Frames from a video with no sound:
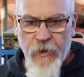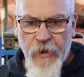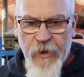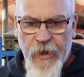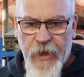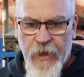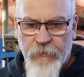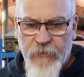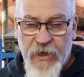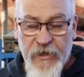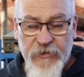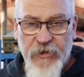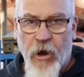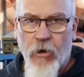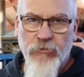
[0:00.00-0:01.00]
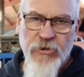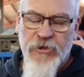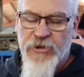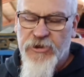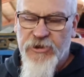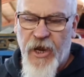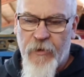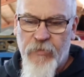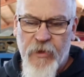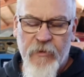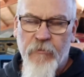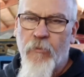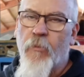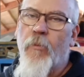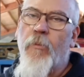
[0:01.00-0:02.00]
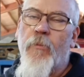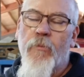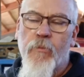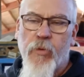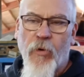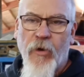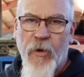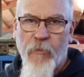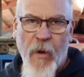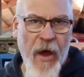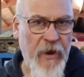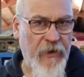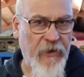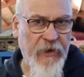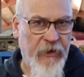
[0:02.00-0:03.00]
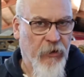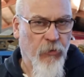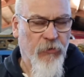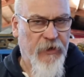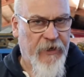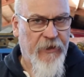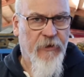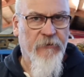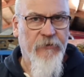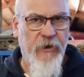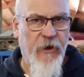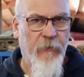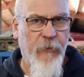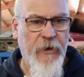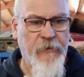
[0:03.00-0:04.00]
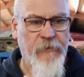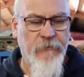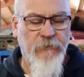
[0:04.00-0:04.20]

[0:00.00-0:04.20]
and it holds its shape, then pull it apart and then glue it together, if you know what I mean.